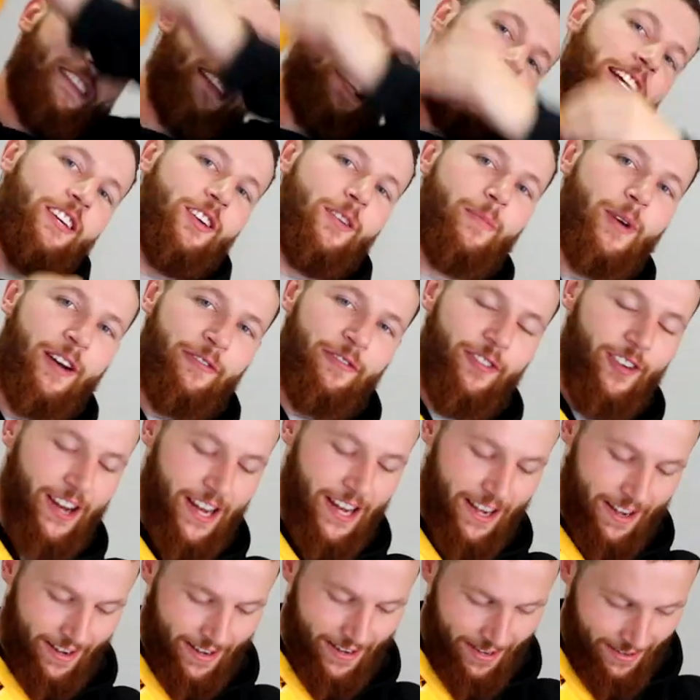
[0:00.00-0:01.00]
Thank you, my
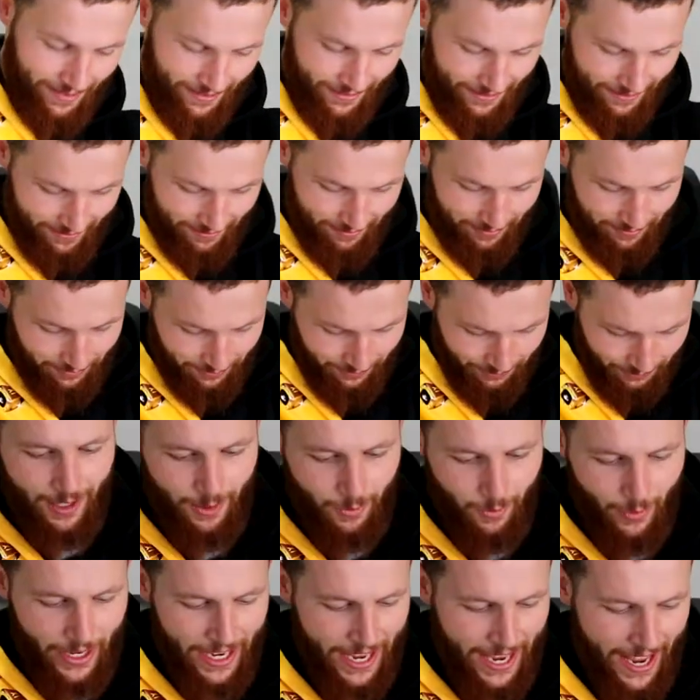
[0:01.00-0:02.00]
friend.
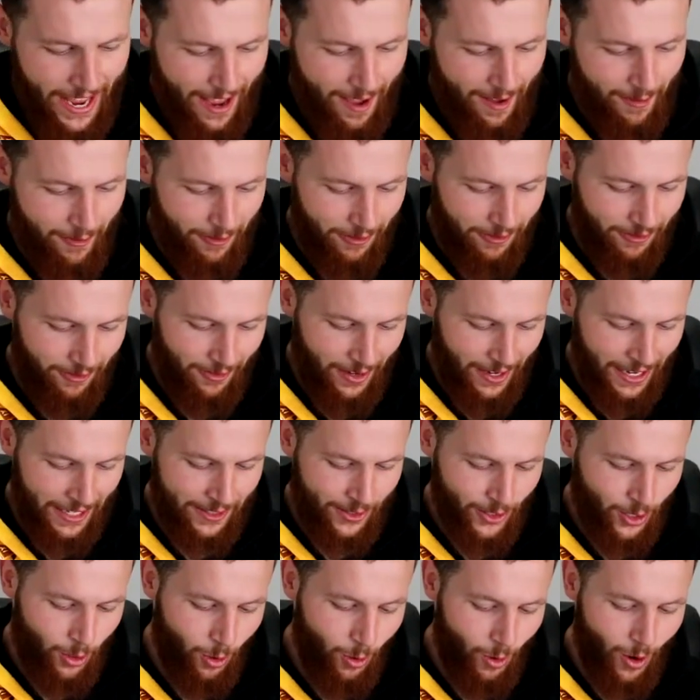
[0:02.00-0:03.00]
We have
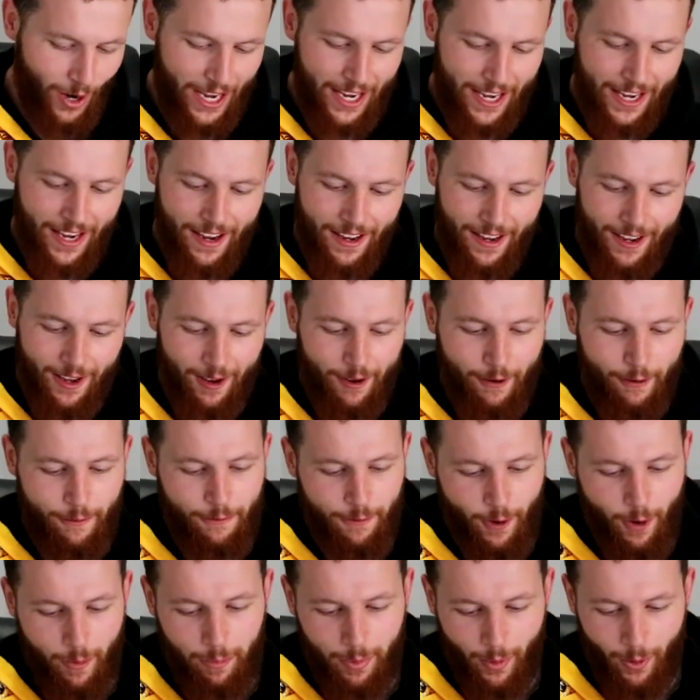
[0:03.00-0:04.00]
a toy
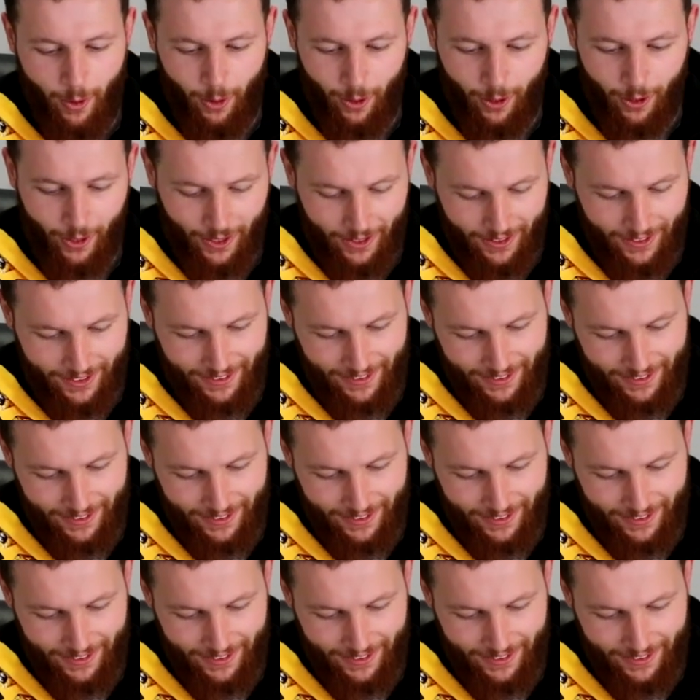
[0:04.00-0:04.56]
football.